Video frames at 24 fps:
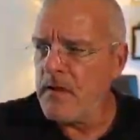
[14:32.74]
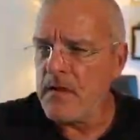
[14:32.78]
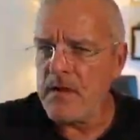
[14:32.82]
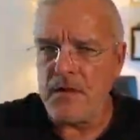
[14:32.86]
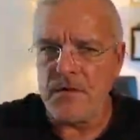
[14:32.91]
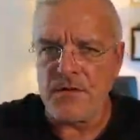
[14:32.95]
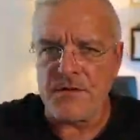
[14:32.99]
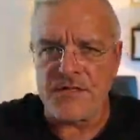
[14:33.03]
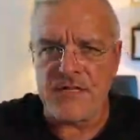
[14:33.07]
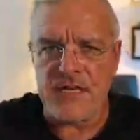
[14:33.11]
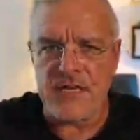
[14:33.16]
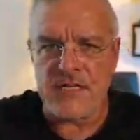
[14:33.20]

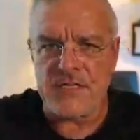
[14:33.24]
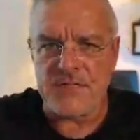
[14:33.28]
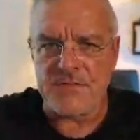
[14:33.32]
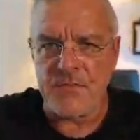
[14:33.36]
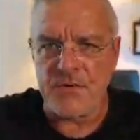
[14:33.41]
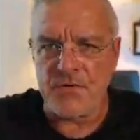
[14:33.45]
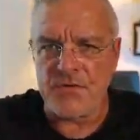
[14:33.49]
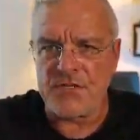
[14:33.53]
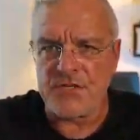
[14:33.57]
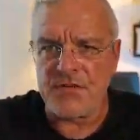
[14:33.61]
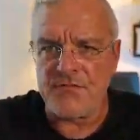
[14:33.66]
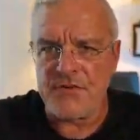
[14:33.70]
Coast has
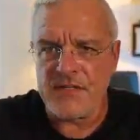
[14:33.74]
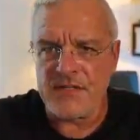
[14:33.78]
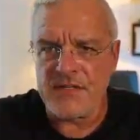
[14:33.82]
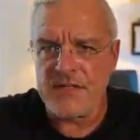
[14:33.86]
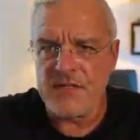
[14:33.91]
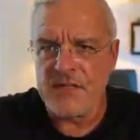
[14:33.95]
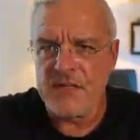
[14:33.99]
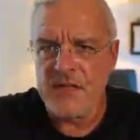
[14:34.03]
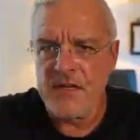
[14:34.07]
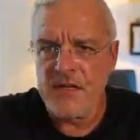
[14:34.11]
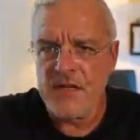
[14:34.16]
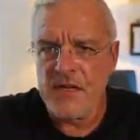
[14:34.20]
most of
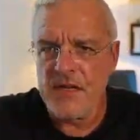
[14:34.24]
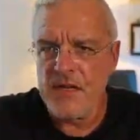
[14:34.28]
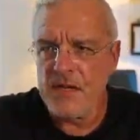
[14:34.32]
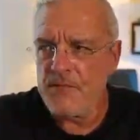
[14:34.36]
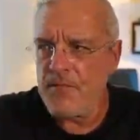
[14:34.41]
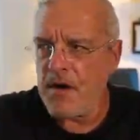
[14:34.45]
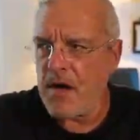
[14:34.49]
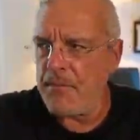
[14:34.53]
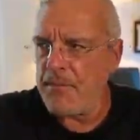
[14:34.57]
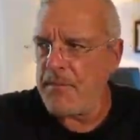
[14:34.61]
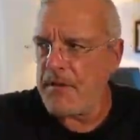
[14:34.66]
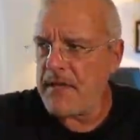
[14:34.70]
its
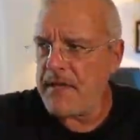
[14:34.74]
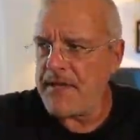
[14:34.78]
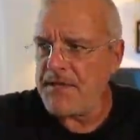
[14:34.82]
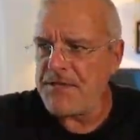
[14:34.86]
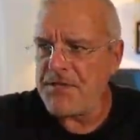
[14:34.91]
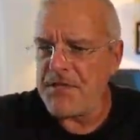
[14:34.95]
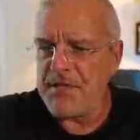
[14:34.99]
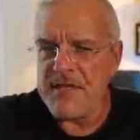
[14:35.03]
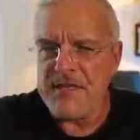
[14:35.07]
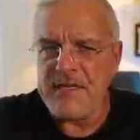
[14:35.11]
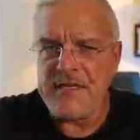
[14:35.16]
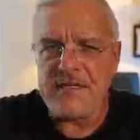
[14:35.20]

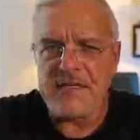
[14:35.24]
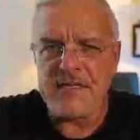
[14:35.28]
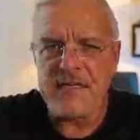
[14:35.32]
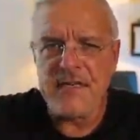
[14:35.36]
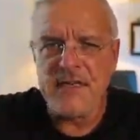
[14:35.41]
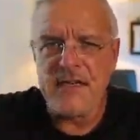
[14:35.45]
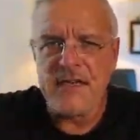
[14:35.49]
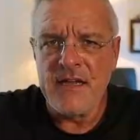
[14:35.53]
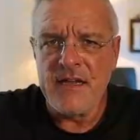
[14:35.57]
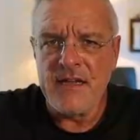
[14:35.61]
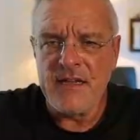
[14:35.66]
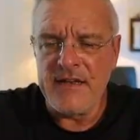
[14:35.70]
population. These
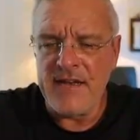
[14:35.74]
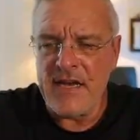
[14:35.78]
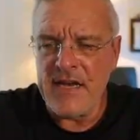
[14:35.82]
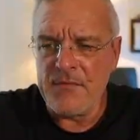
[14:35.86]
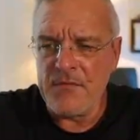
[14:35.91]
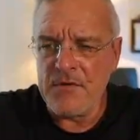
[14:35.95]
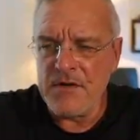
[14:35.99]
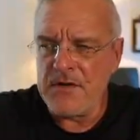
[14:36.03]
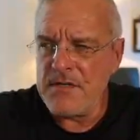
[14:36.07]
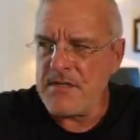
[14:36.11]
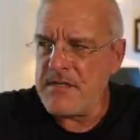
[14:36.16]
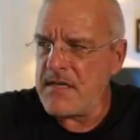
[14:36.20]

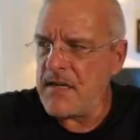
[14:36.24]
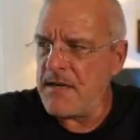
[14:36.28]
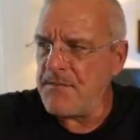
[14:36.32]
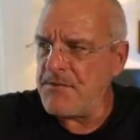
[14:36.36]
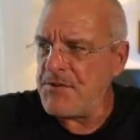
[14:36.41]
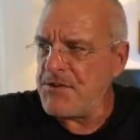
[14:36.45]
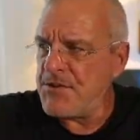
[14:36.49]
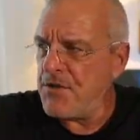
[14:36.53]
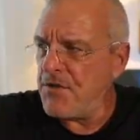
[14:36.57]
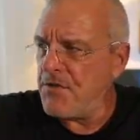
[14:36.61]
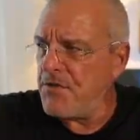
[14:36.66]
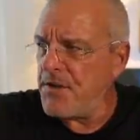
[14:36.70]
neighborhoods that I'm
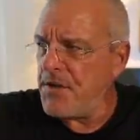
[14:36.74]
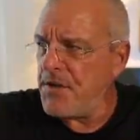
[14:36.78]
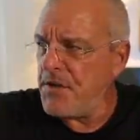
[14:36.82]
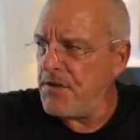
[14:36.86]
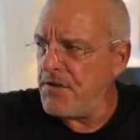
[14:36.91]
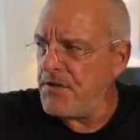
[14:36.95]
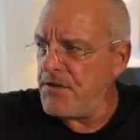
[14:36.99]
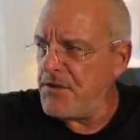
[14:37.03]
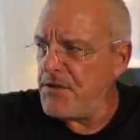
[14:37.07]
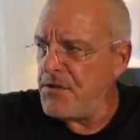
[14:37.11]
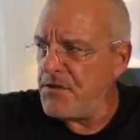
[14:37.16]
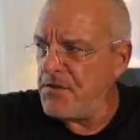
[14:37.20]
showing
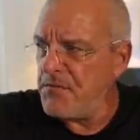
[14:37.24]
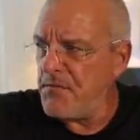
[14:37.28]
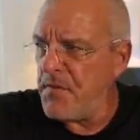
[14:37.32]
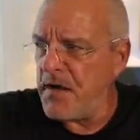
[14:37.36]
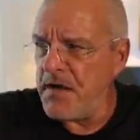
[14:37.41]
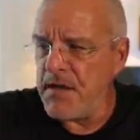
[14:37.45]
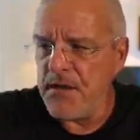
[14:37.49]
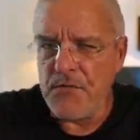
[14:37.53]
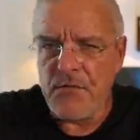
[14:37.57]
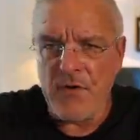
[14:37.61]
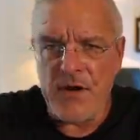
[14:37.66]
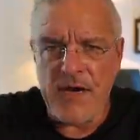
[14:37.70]
you too,
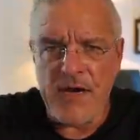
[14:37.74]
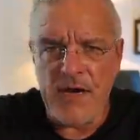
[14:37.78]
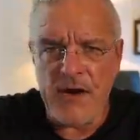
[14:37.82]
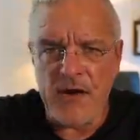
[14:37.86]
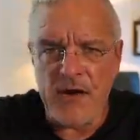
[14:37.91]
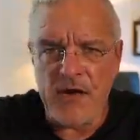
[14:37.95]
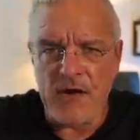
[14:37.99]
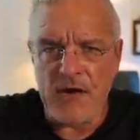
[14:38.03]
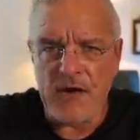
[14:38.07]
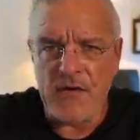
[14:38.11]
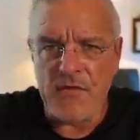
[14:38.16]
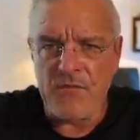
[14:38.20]
by the way,
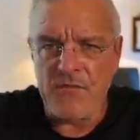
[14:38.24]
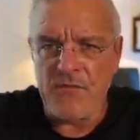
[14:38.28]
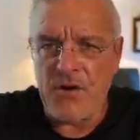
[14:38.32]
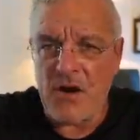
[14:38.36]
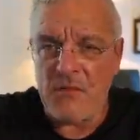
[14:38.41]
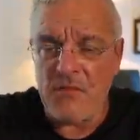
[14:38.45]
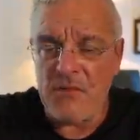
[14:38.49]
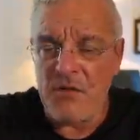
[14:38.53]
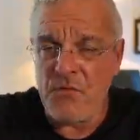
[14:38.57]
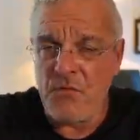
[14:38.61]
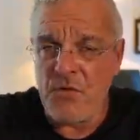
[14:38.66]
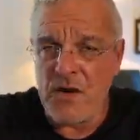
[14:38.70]
are
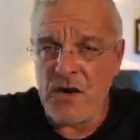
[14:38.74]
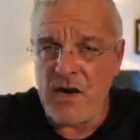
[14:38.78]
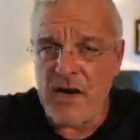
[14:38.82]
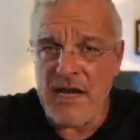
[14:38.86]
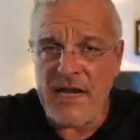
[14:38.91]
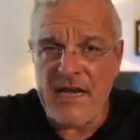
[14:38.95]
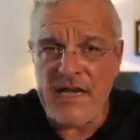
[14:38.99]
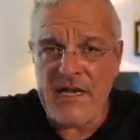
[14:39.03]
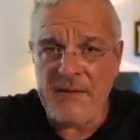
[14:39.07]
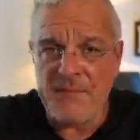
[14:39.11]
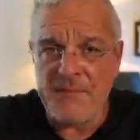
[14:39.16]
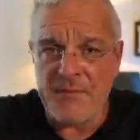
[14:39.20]
probably where
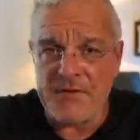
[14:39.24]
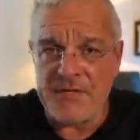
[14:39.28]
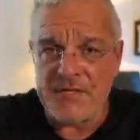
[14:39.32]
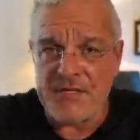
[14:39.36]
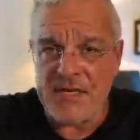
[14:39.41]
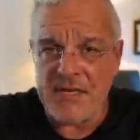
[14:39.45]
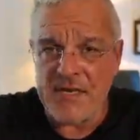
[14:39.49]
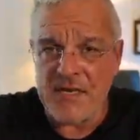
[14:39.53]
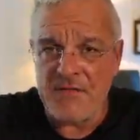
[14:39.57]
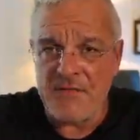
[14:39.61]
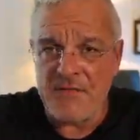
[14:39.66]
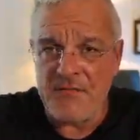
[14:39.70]

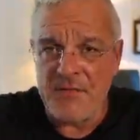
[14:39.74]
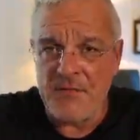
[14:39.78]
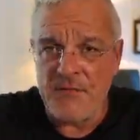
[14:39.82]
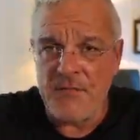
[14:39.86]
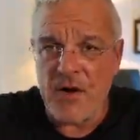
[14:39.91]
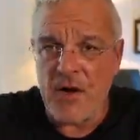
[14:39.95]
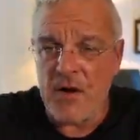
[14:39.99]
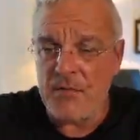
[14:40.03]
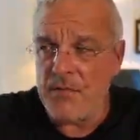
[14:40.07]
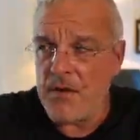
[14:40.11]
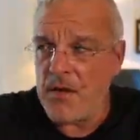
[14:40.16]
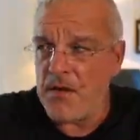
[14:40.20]
80% of the
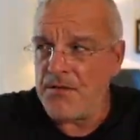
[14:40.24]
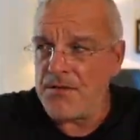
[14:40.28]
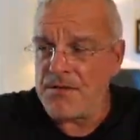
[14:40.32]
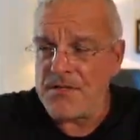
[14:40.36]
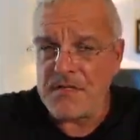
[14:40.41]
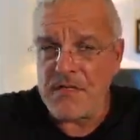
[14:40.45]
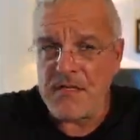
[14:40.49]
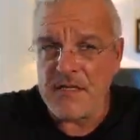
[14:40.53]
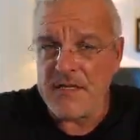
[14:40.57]
Palm Coast